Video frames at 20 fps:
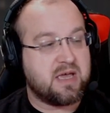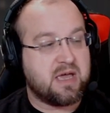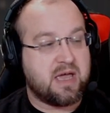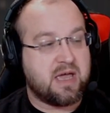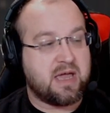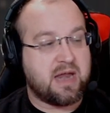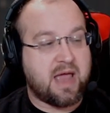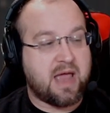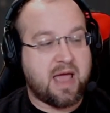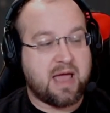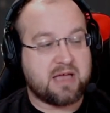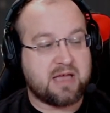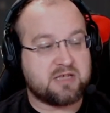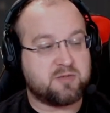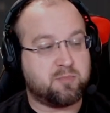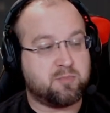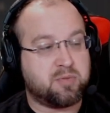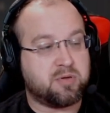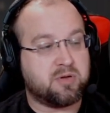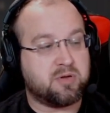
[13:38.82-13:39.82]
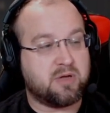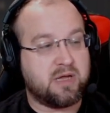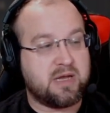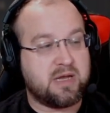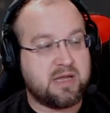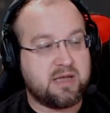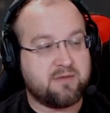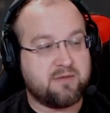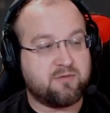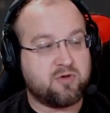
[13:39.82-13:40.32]
and it has
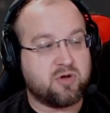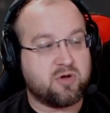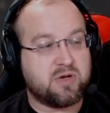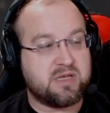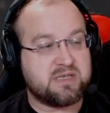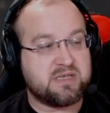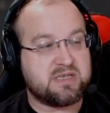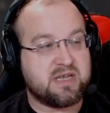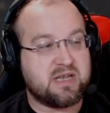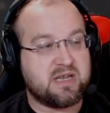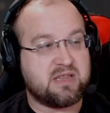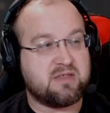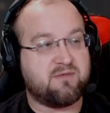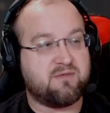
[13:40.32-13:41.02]
plenty of goodies in it.